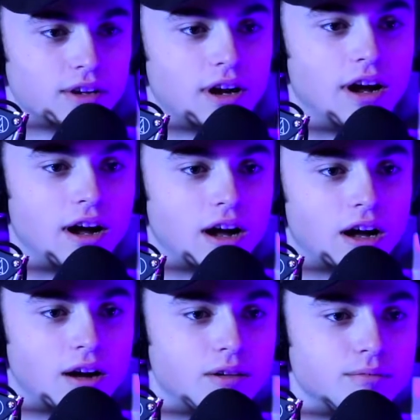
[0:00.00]

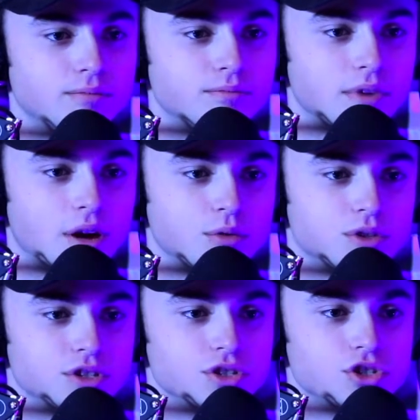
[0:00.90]
I
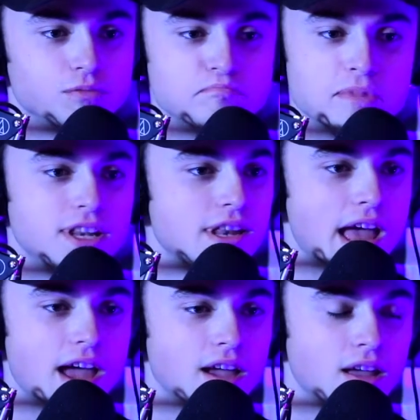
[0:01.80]
was
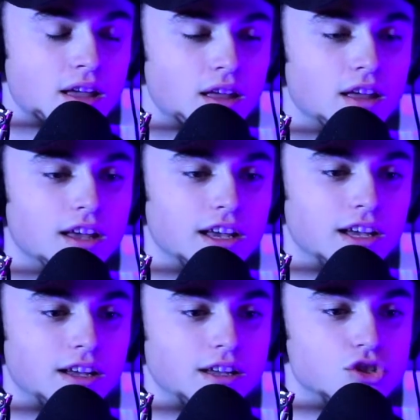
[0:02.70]
midday
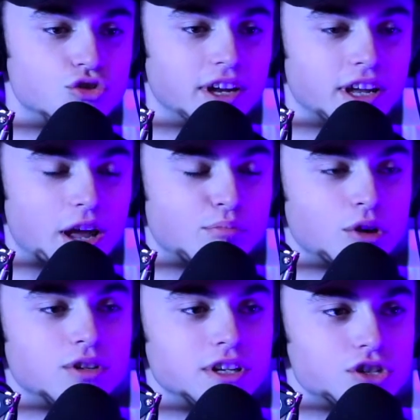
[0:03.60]
drinking a
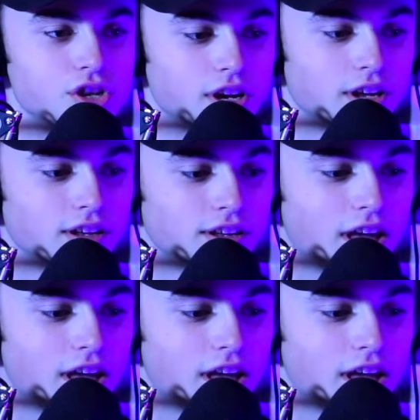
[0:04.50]
protein shake,